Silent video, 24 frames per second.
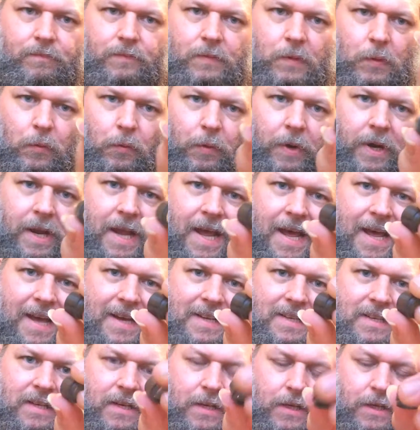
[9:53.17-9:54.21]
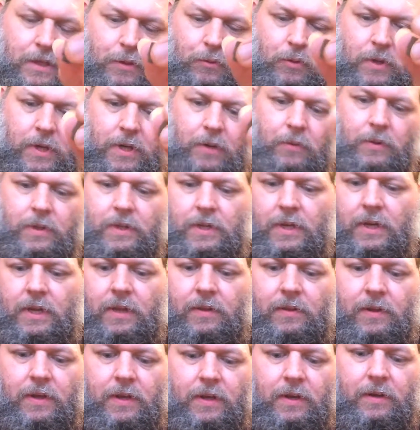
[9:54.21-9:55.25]
react in any way with
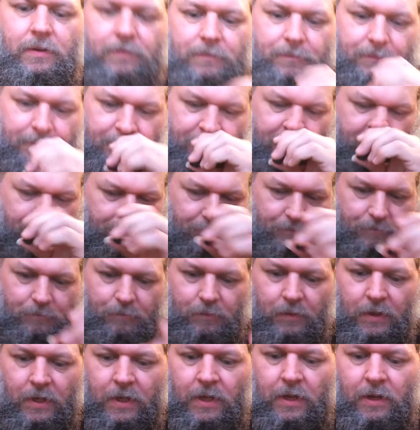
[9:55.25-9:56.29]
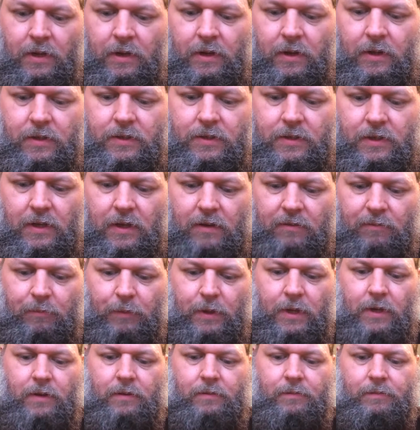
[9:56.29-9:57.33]
anything. Good stuff,
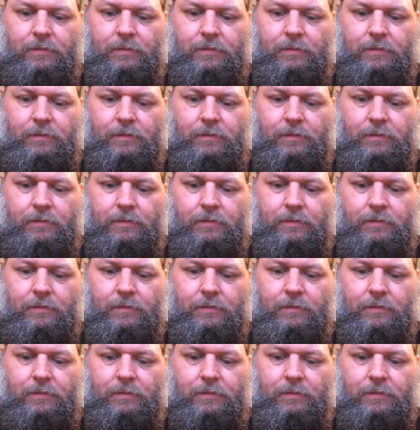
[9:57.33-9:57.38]
man.